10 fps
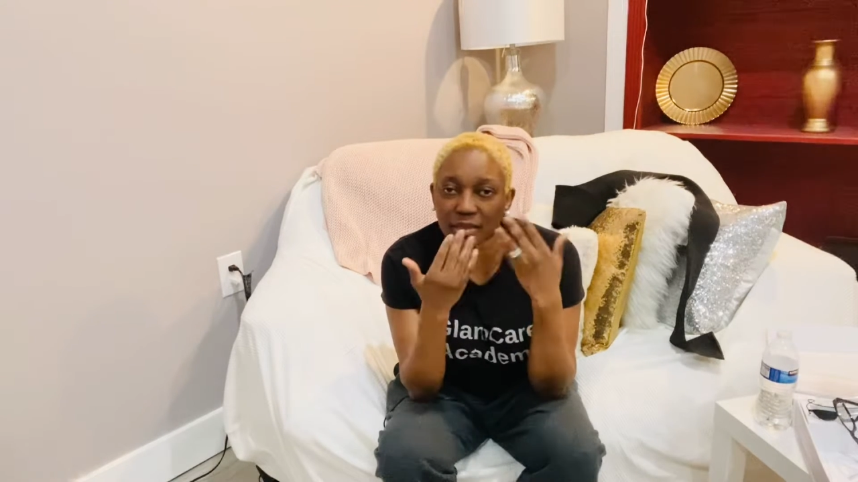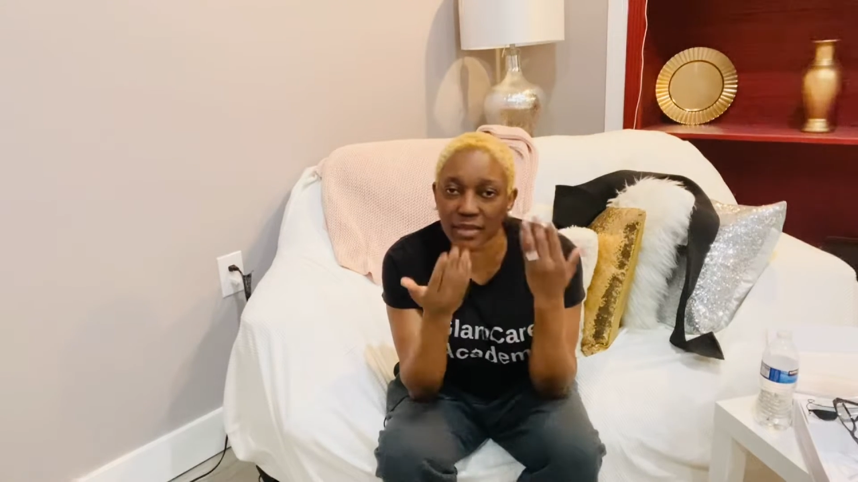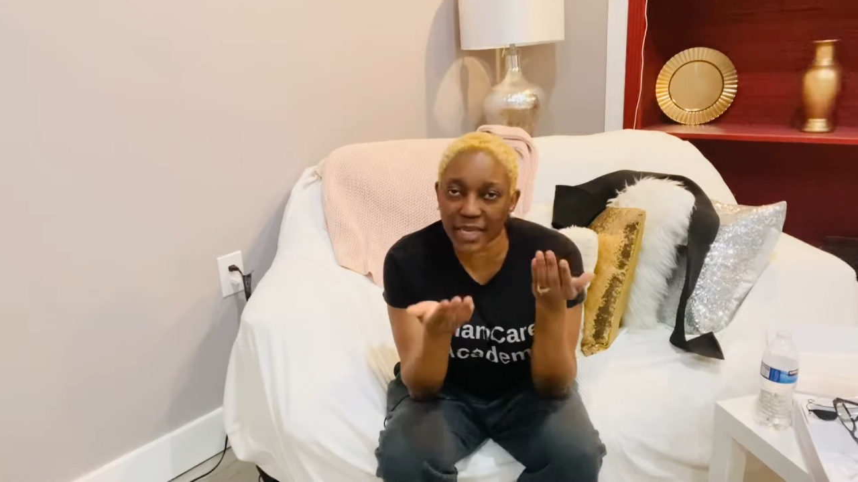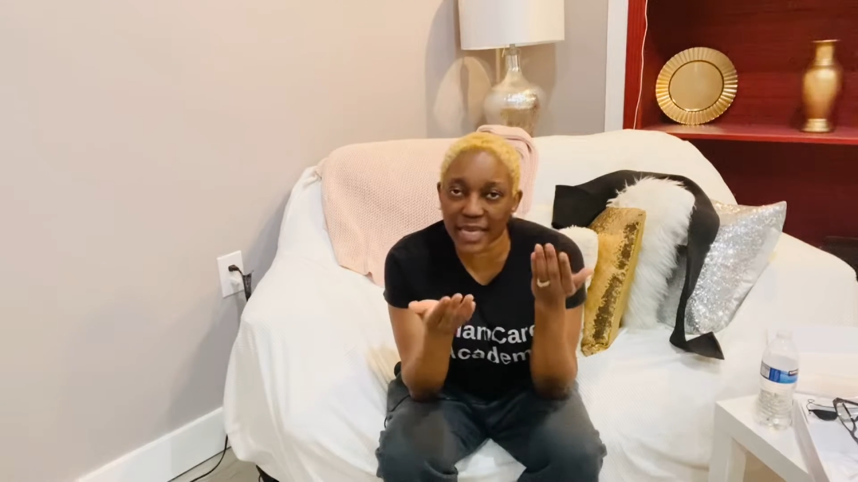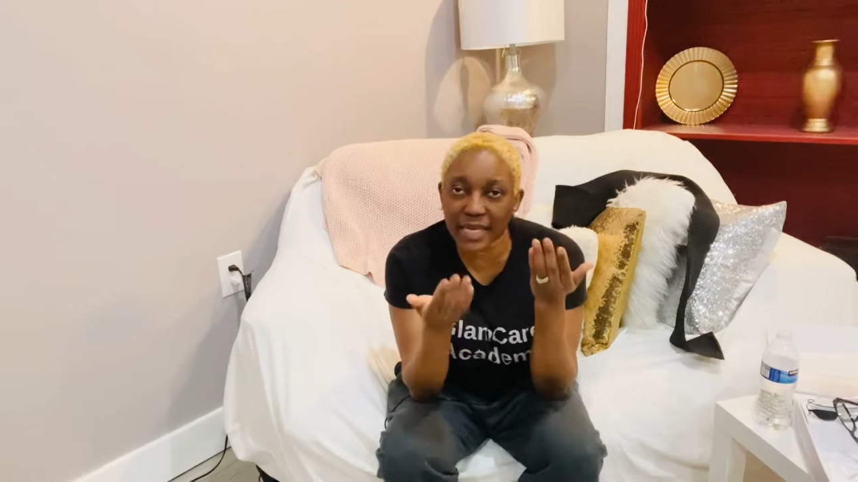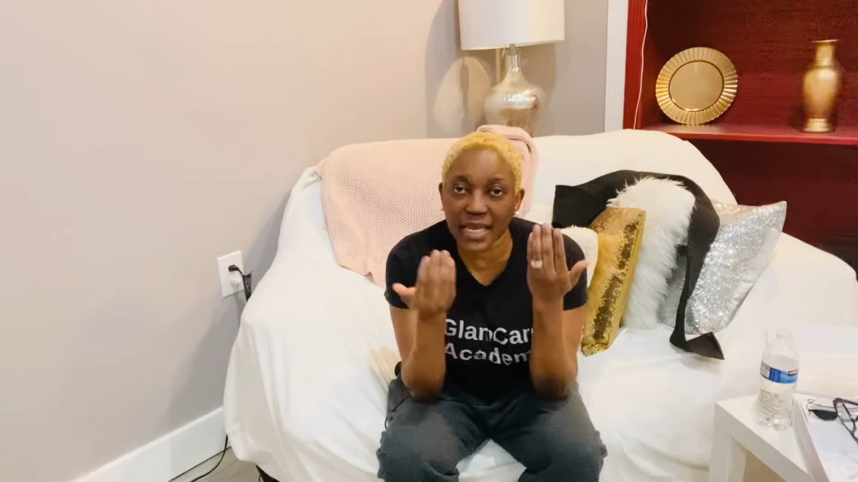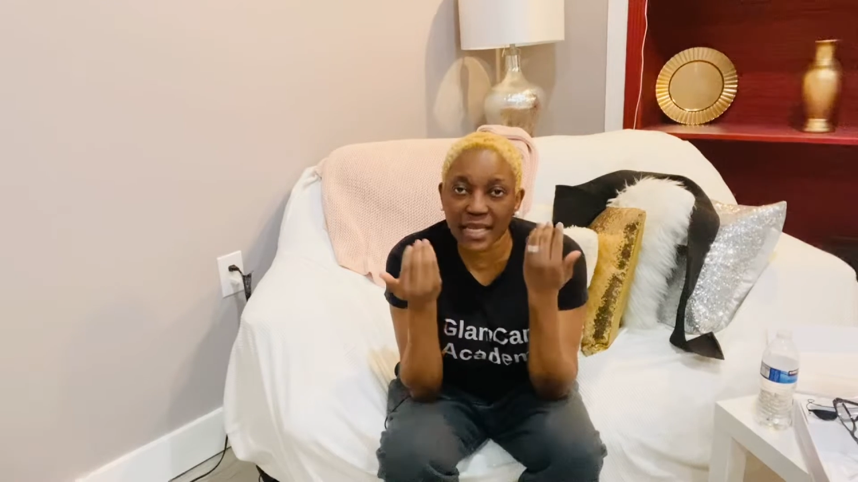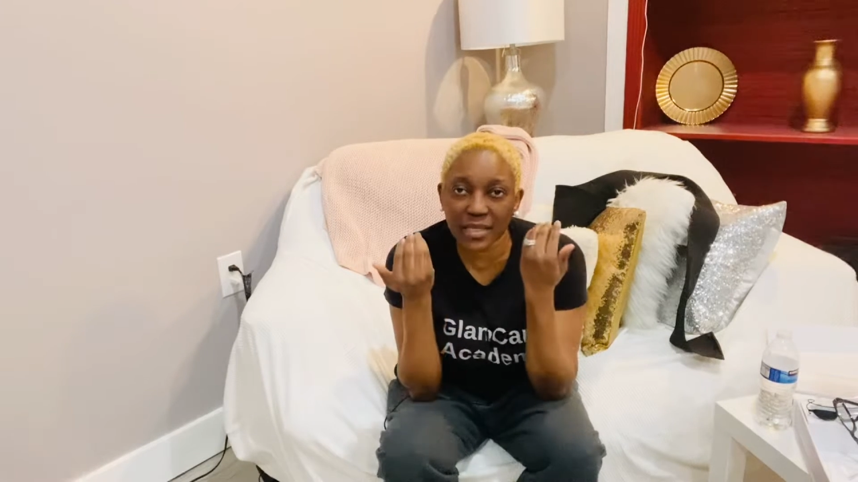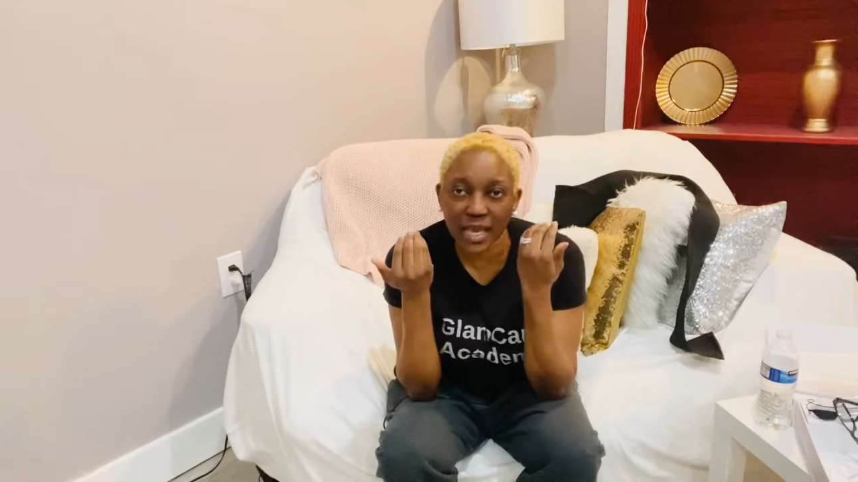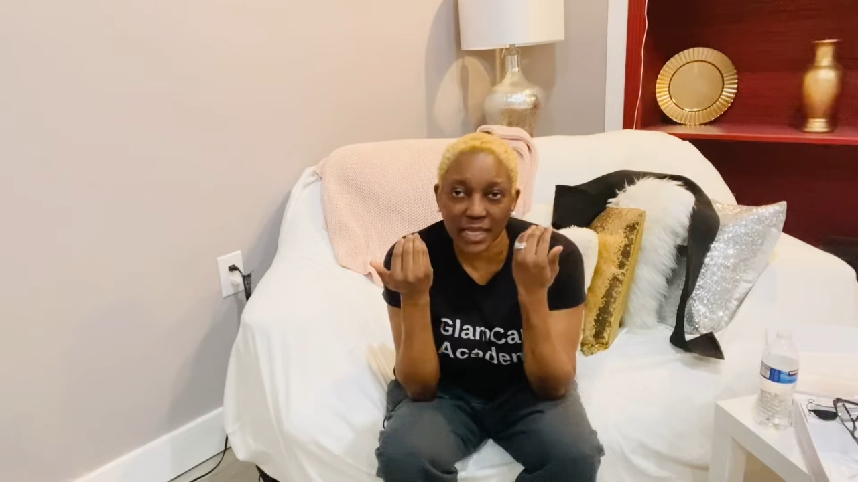the
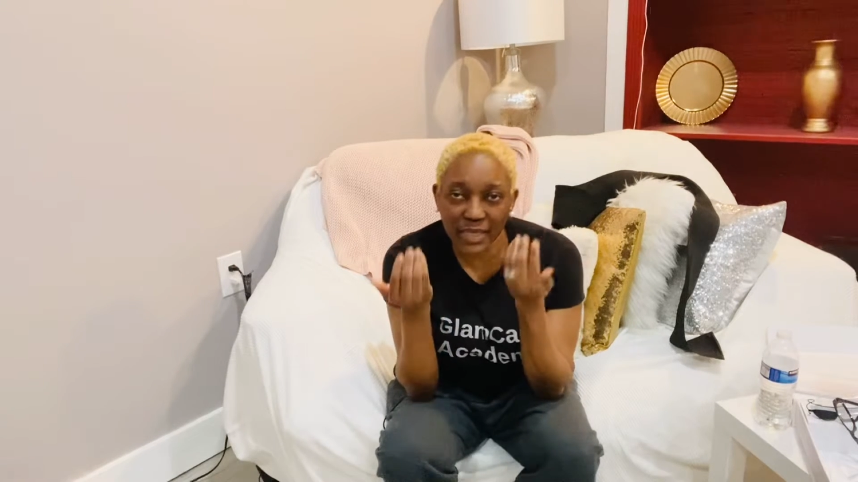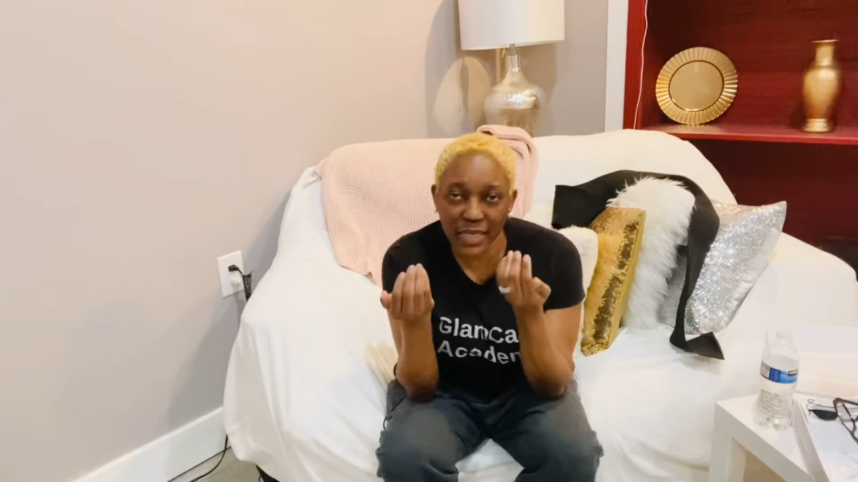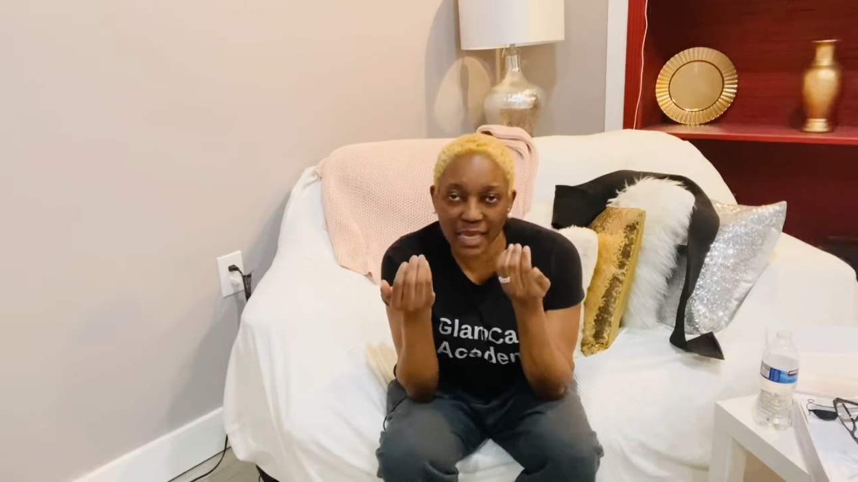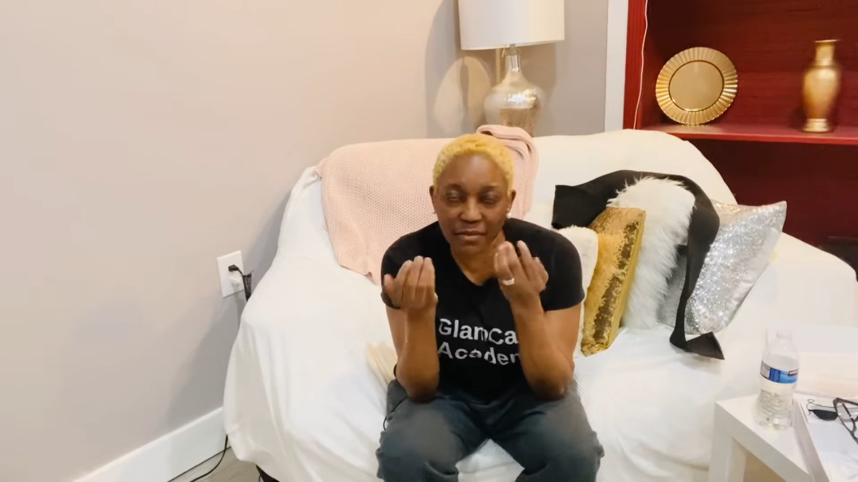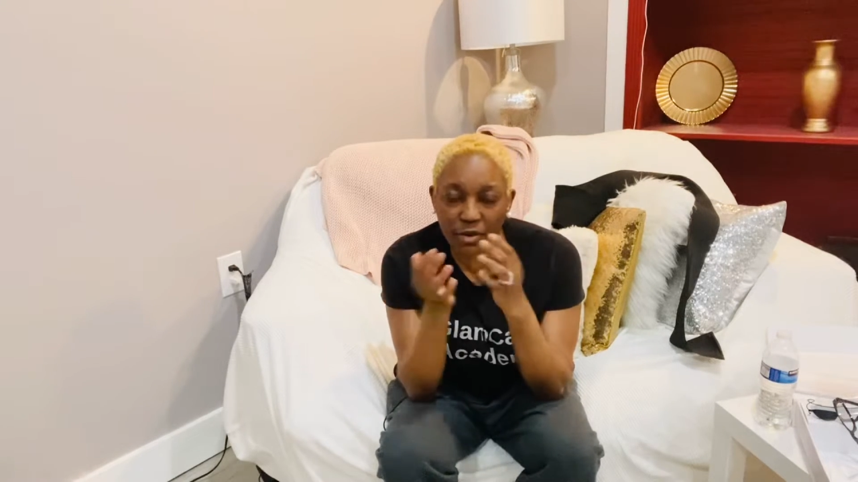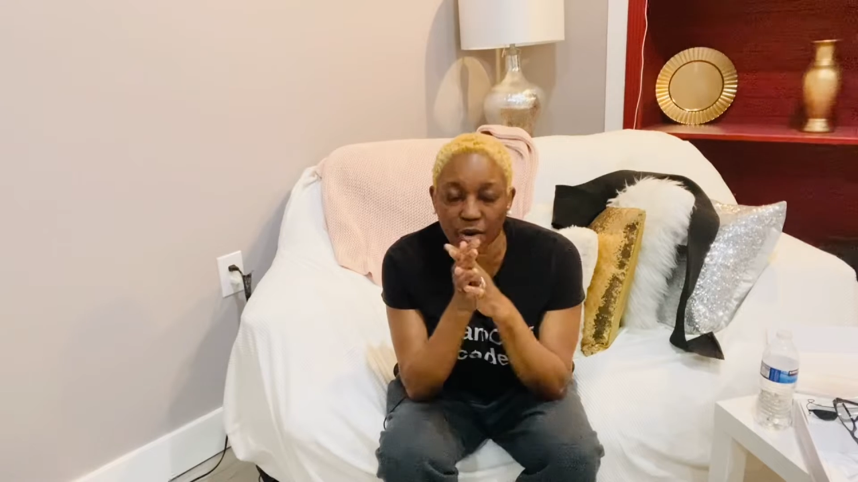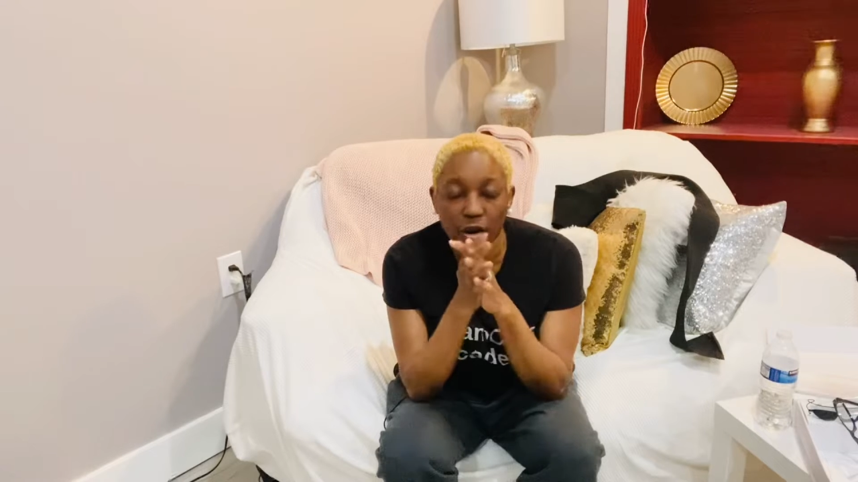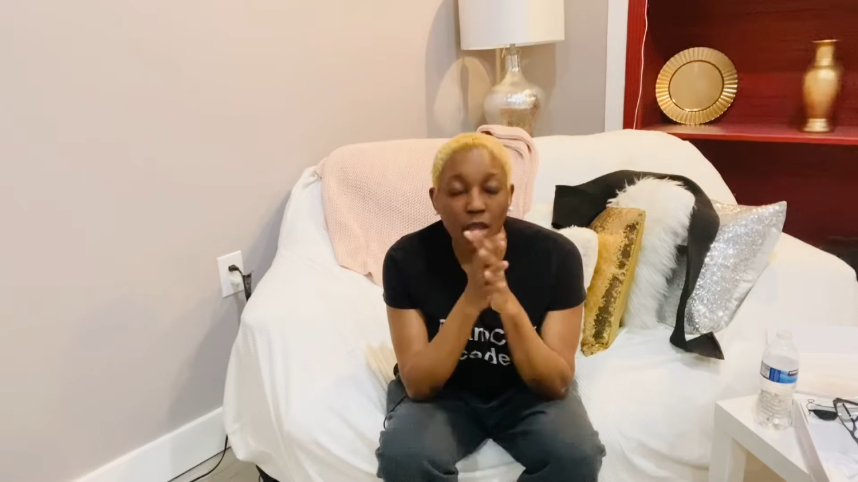kidneys, the liver.